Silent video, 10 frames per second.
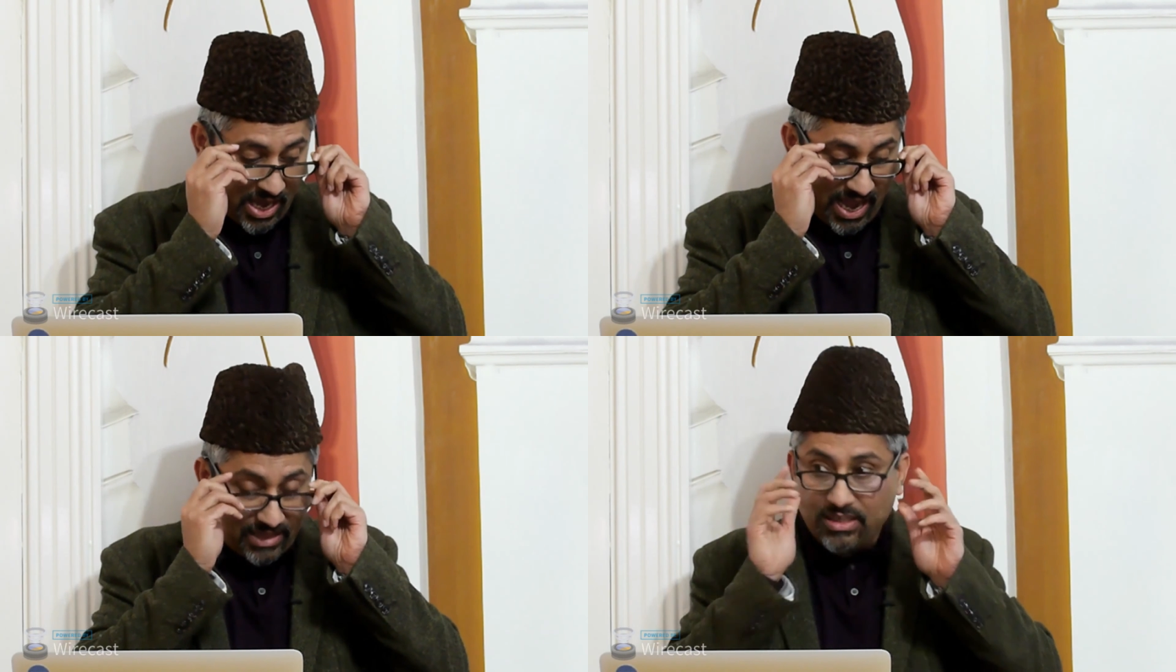
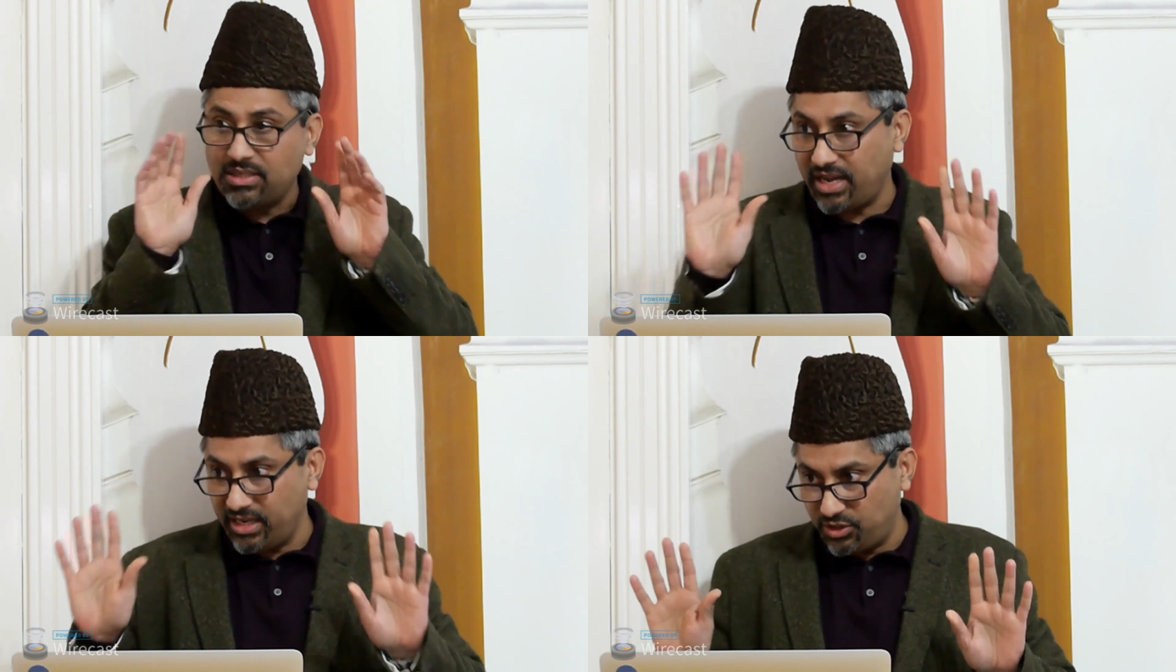And the
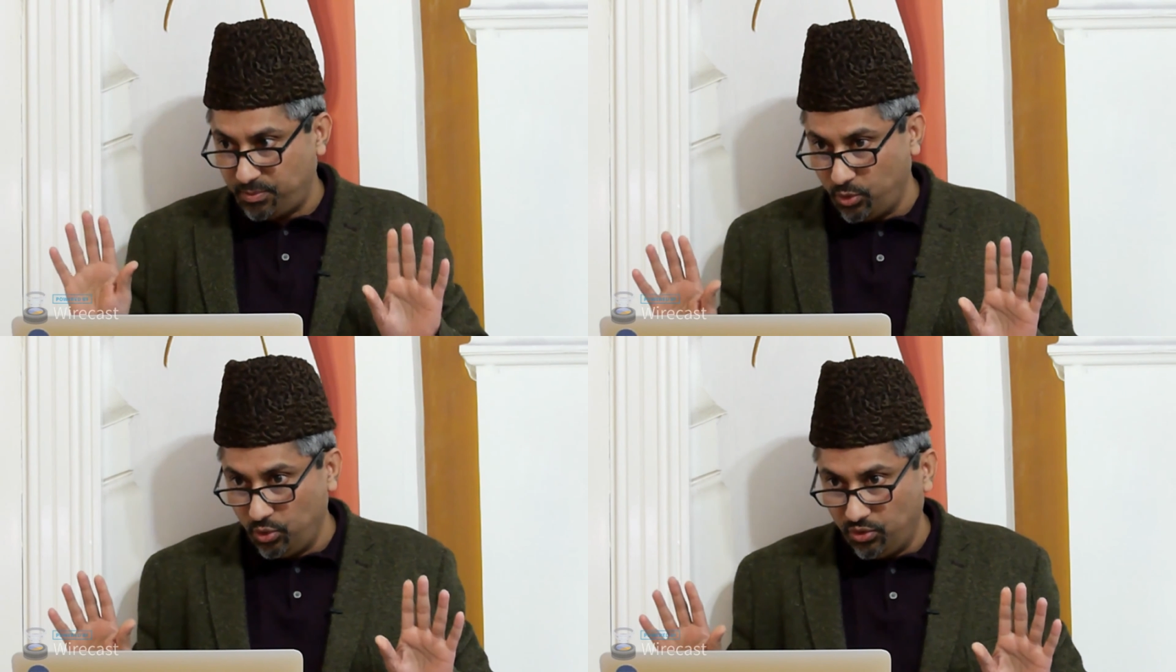science
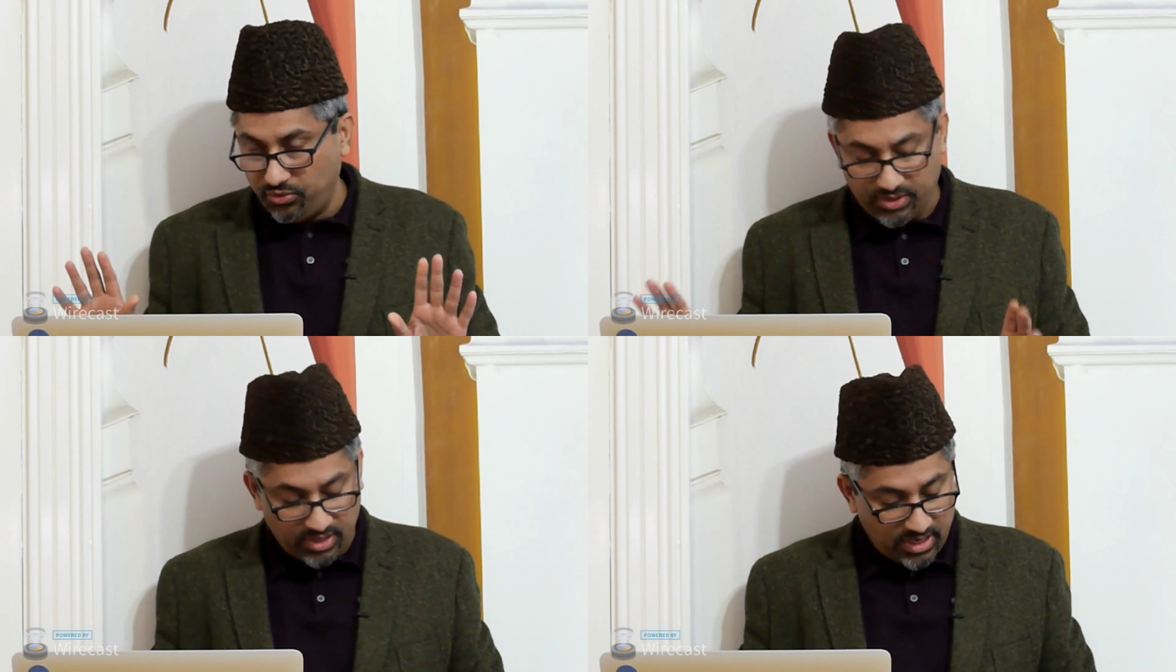
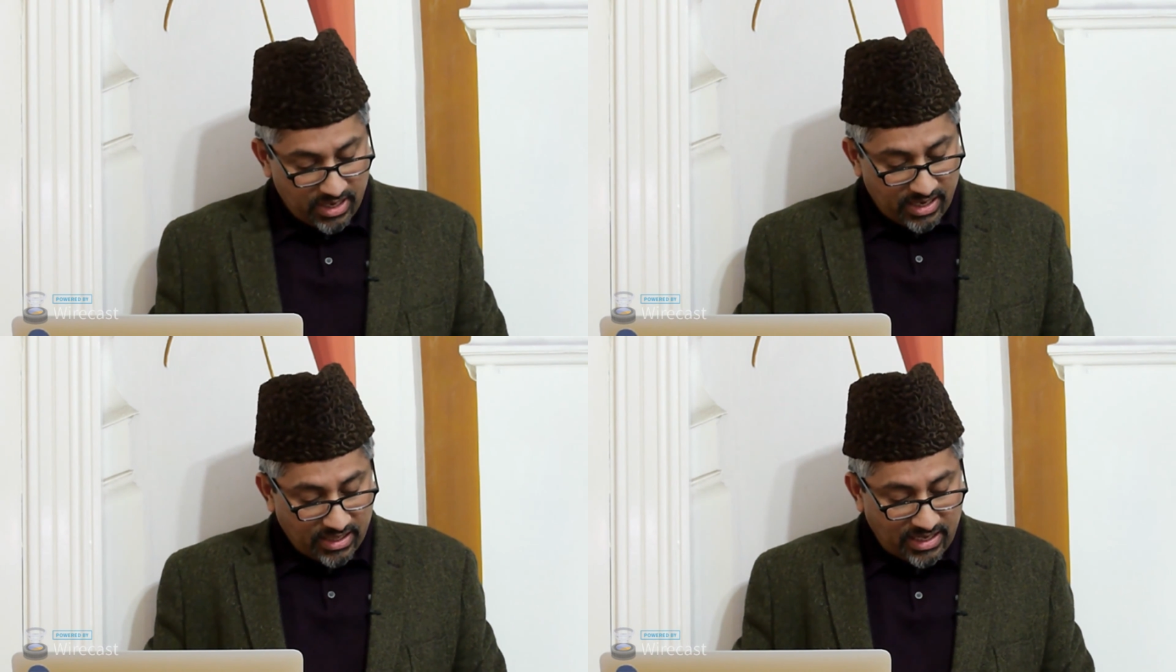proves
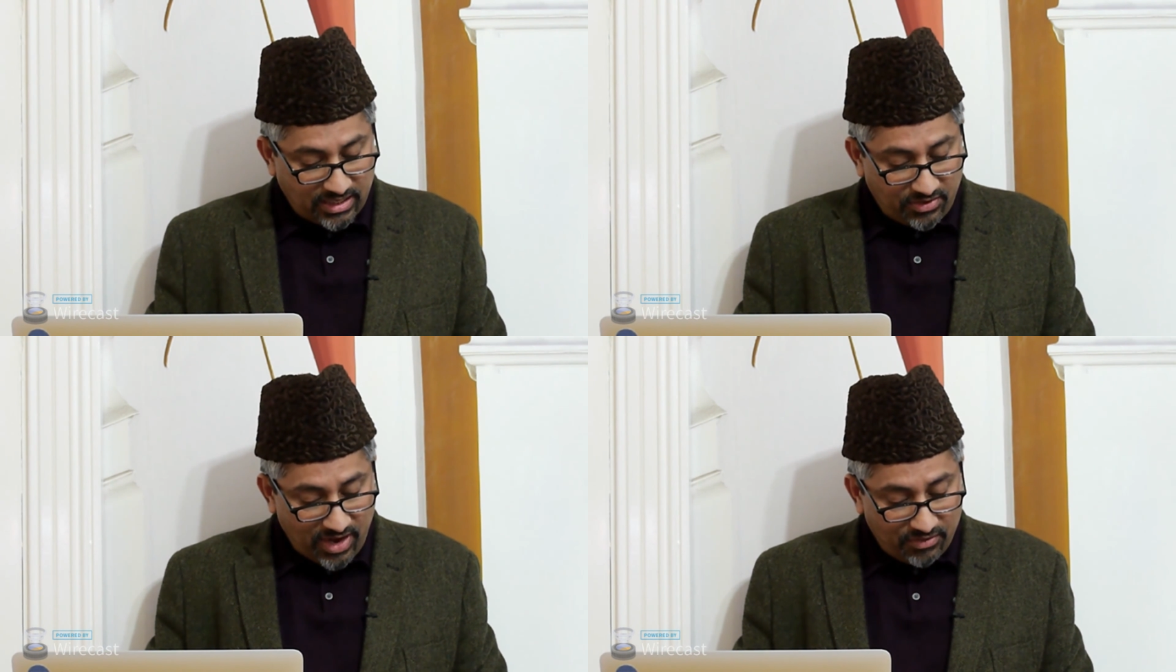that
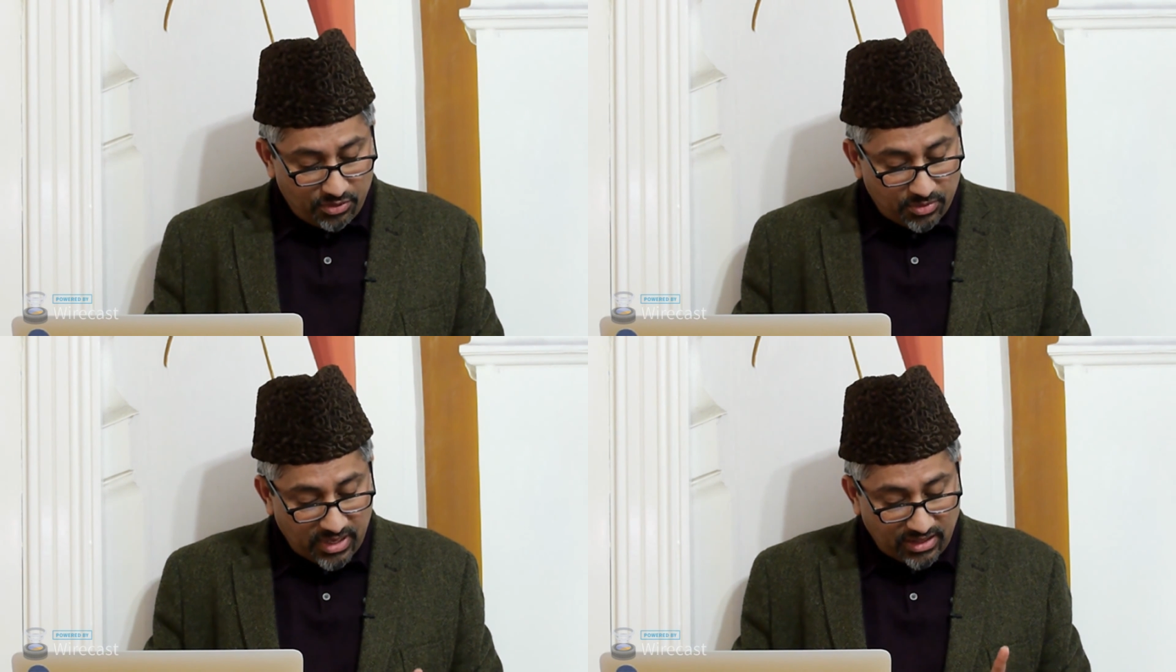
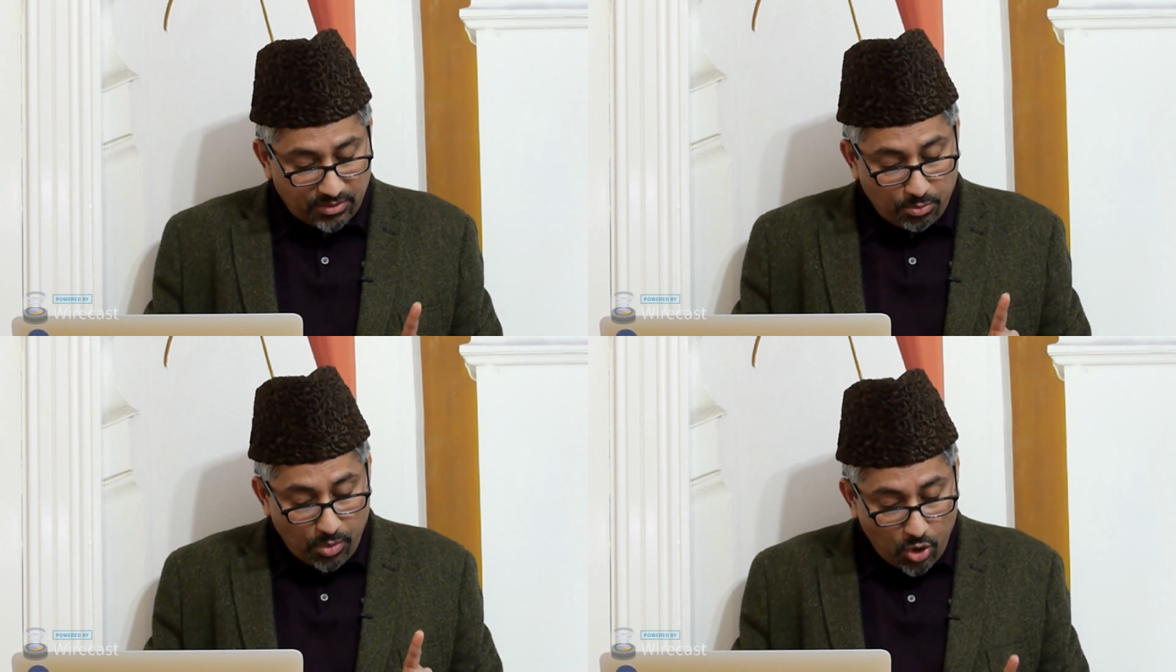the
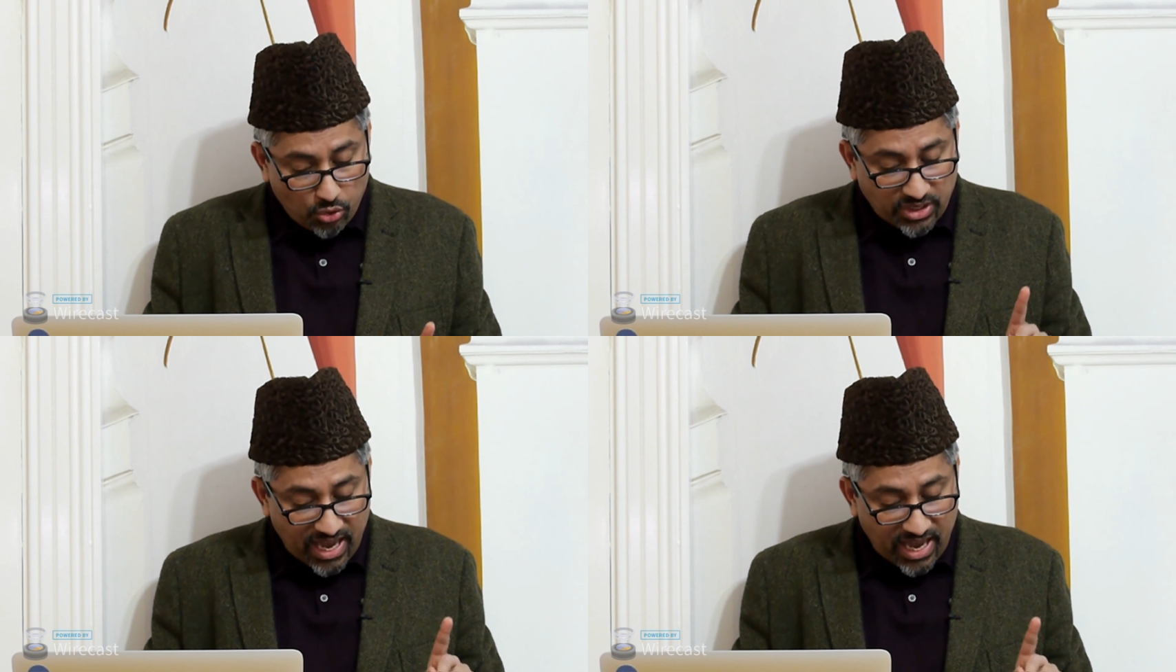most